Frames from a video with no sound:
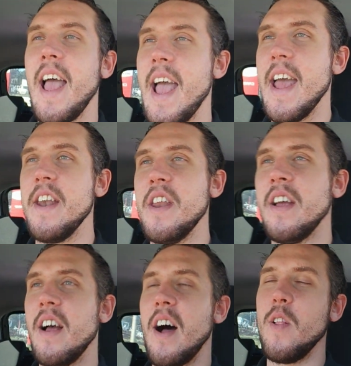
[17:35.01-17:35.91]

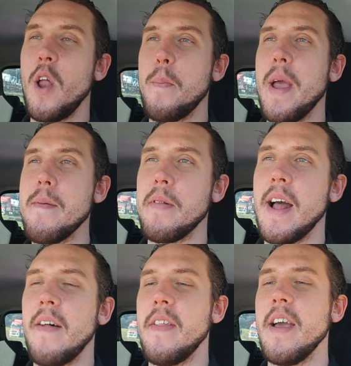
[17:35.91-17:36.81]
And a lot of people
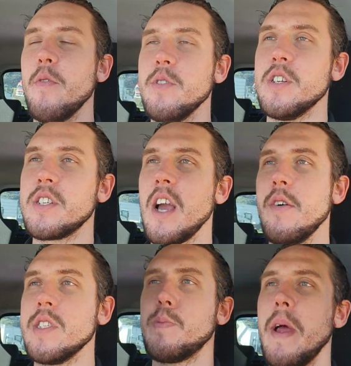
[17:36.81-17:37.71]
out there will just
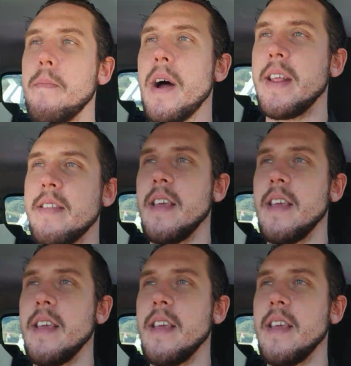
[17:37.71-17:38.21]
go and spend money